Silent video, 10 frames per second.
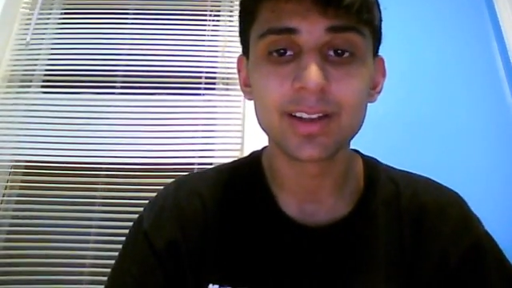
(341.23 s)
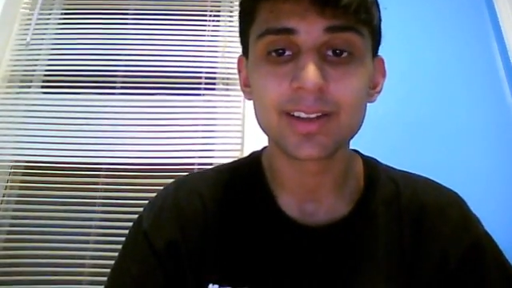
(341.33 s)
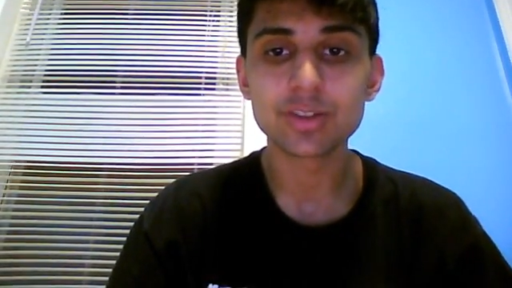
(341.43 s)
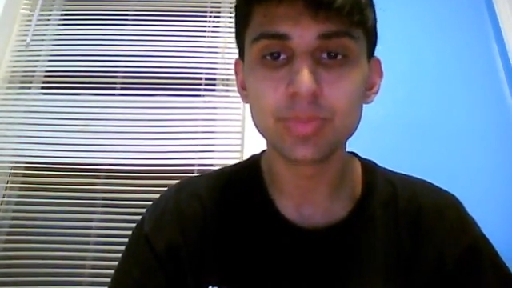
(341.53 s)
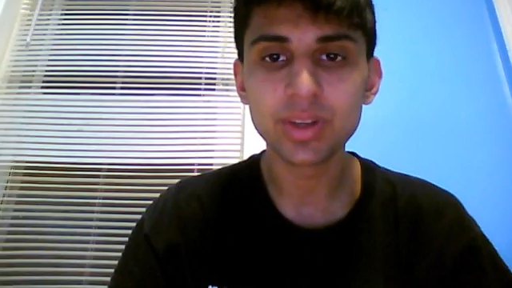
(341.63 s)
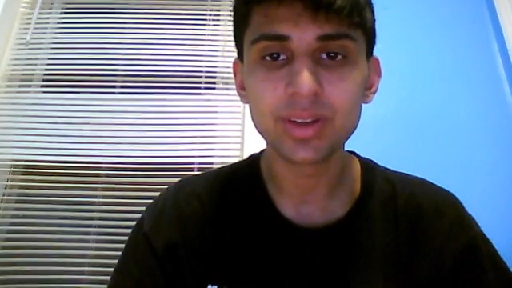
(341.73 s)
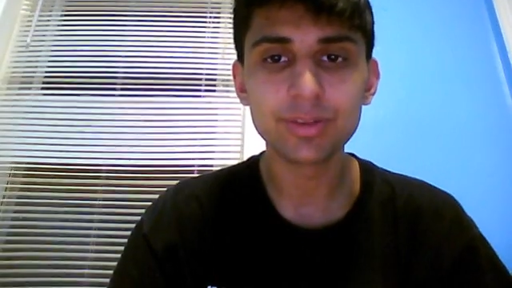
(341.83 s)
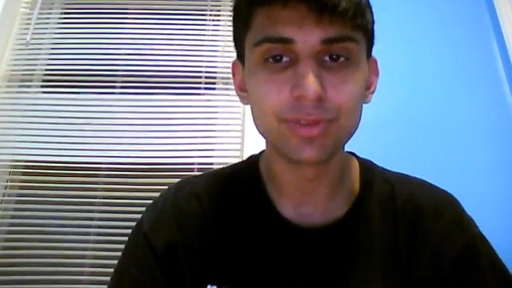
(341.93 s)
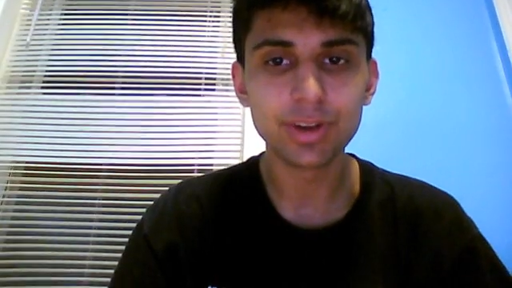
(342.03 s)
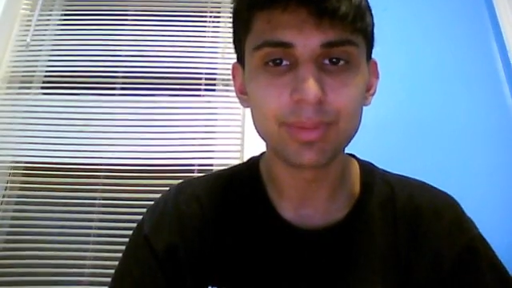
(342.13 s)
to be
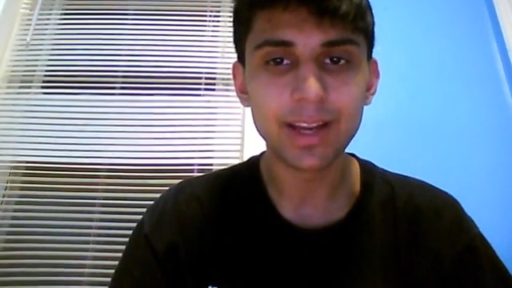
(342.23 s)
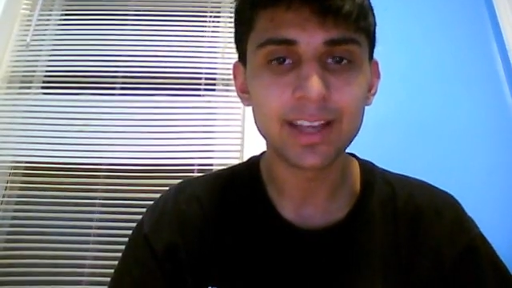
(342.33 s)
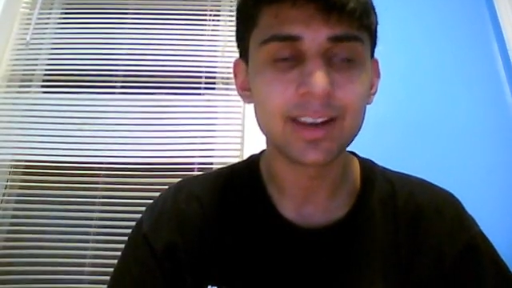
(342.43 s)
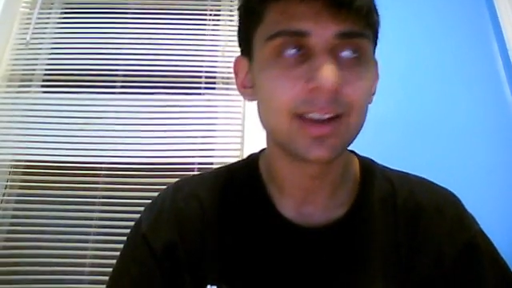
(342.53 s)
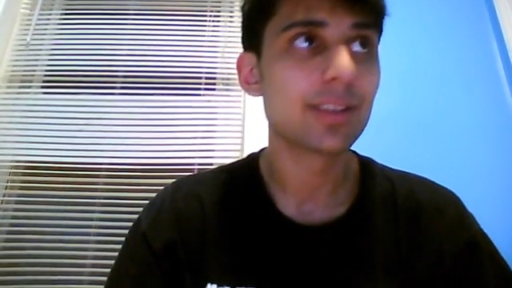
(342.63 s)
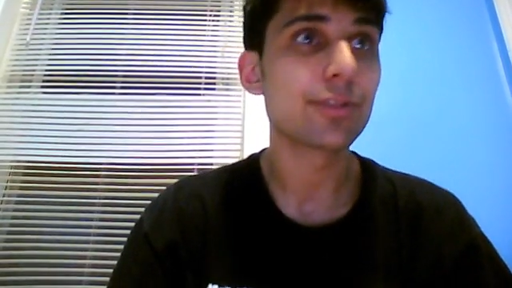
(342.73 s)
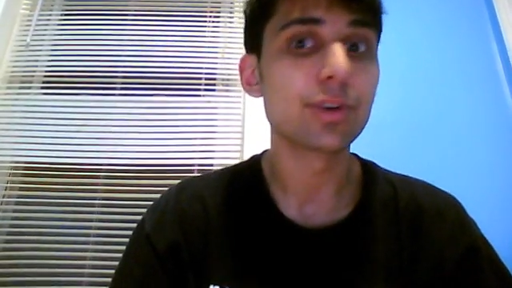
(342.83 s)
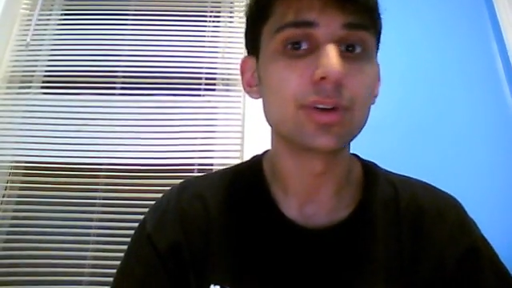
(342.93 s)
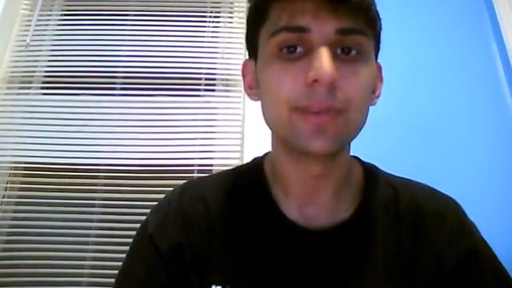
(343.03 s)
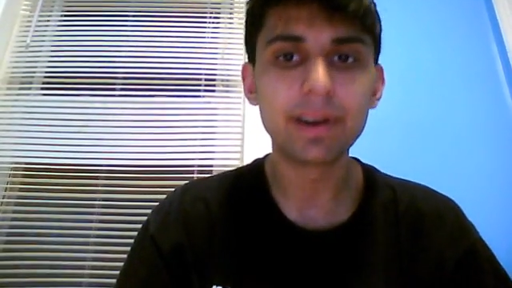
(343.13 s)
remade for
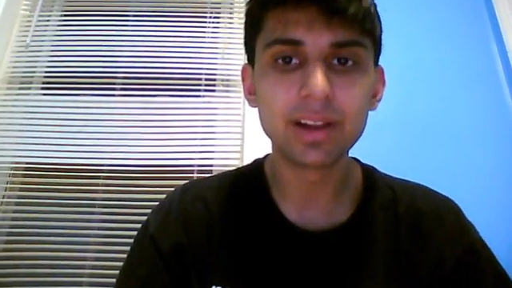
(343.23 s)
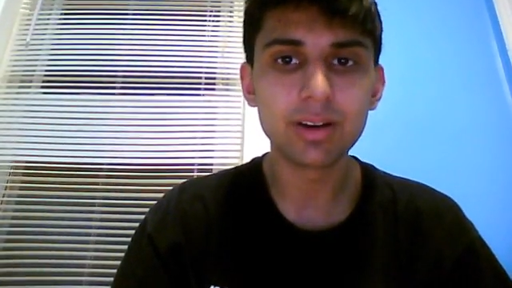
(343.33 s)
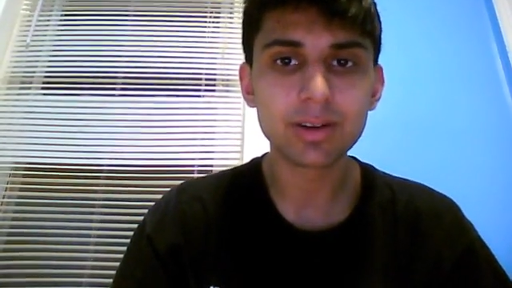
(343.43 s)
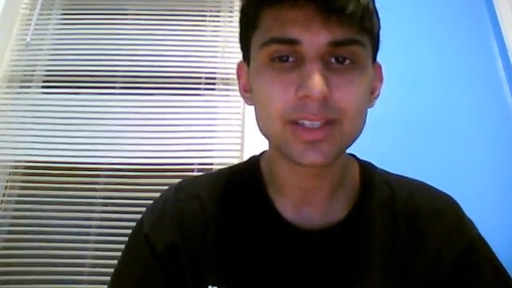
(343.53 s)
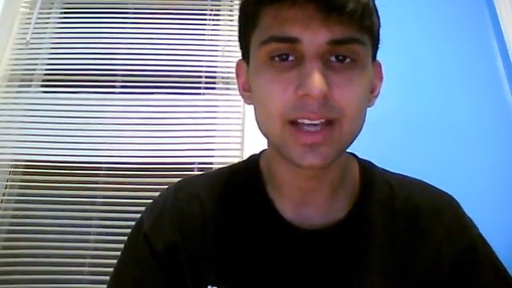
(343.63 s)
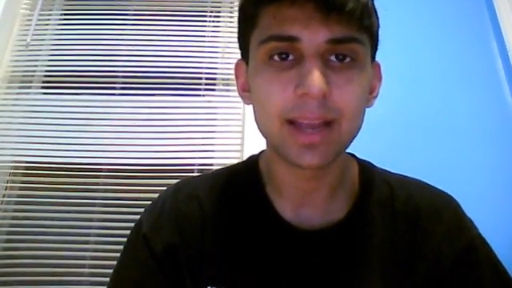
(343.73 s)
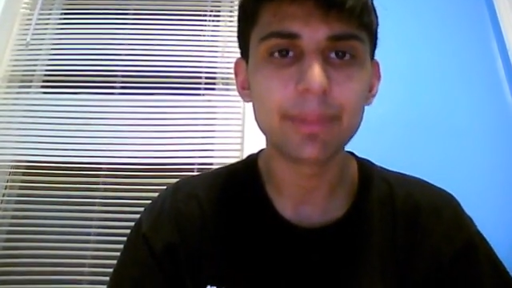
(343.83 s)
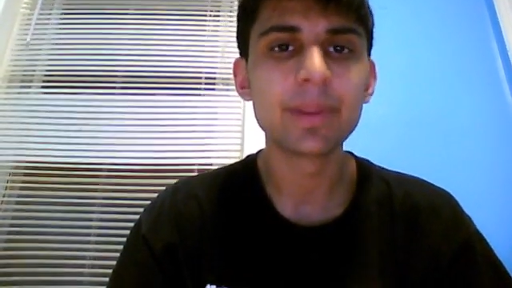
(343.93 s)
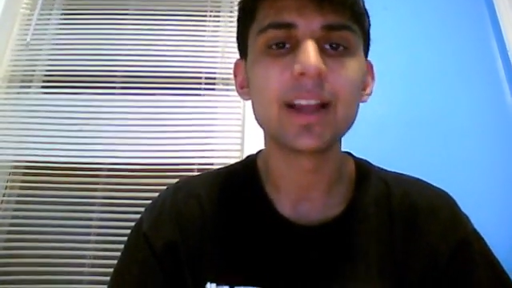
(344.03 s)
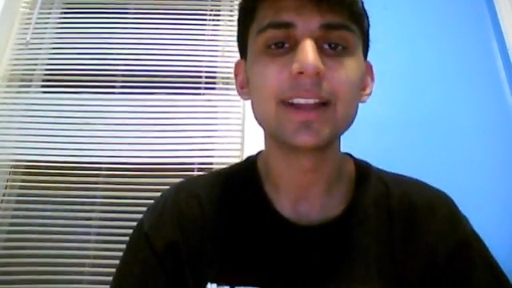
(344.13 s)
a very long time,
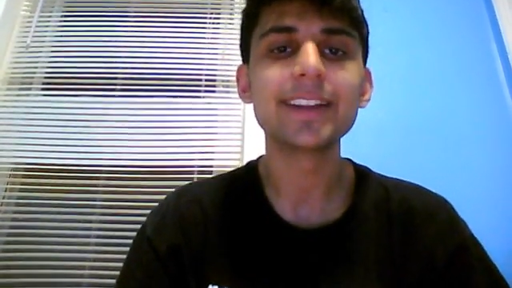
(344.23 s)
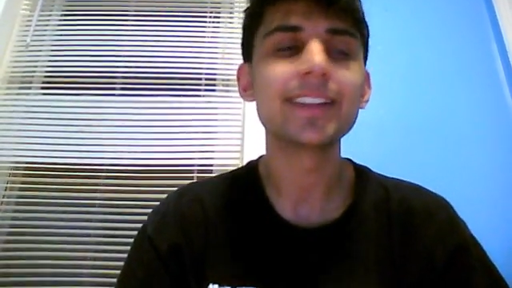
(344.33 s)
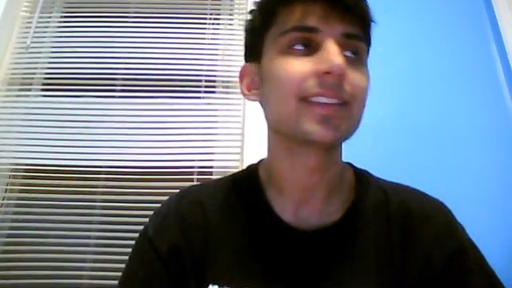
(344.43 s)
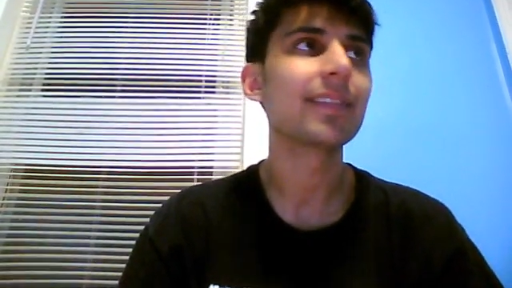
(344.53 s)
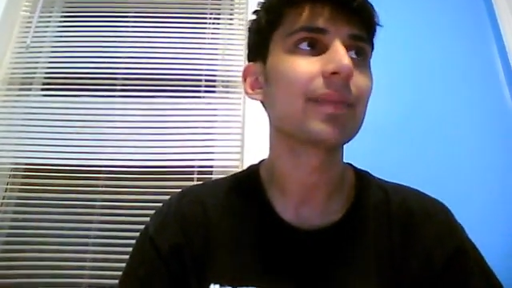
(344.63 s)
and then,